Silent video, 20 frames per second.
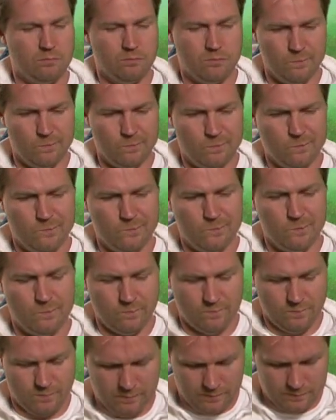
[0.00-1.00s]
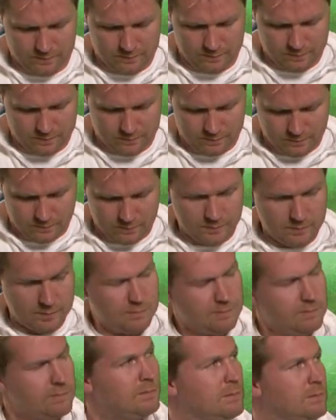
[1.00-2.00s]

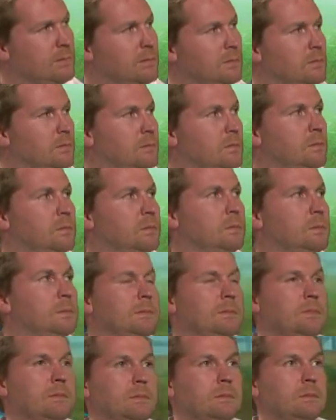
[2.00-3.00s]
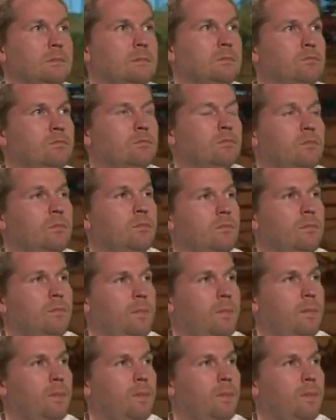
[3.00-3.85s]
(silent)